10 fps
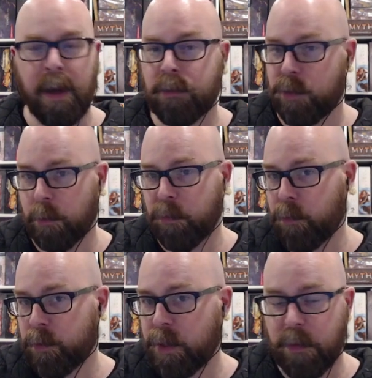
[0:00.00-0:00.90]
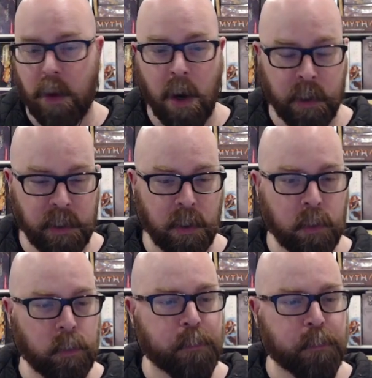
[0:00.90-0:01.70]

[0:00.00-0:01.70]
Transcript: And some of those have audio.